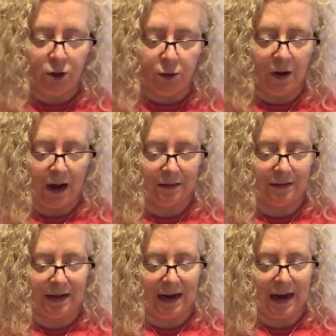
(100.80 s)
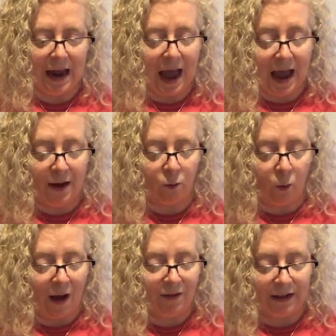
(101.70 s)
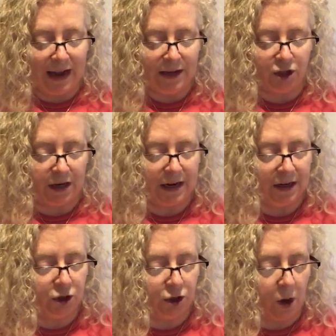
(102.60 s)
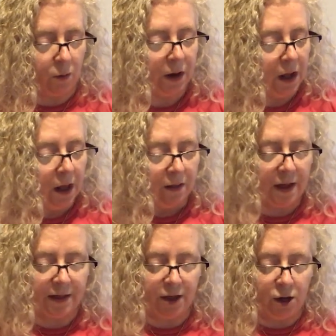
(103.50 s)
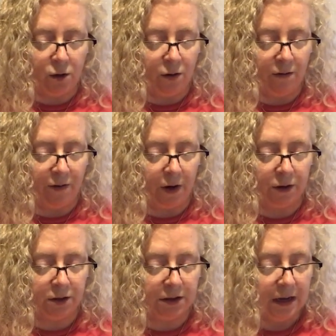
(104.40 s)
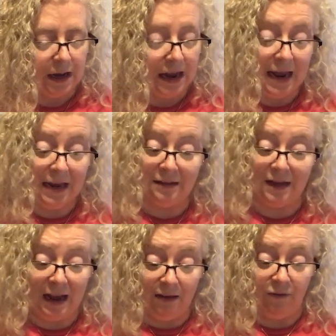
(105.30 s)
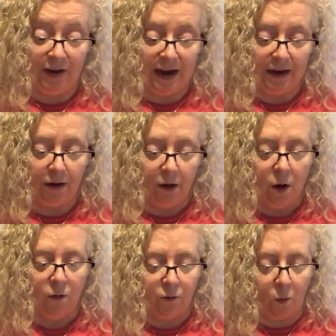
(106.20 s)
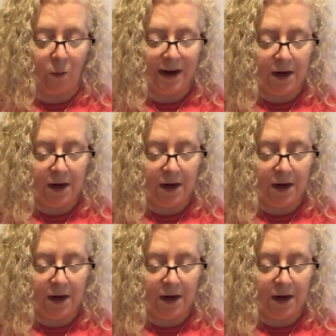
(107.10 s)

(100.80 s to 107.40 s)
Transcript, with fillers: which we do not see, and revelation has shown that the universe is infinite,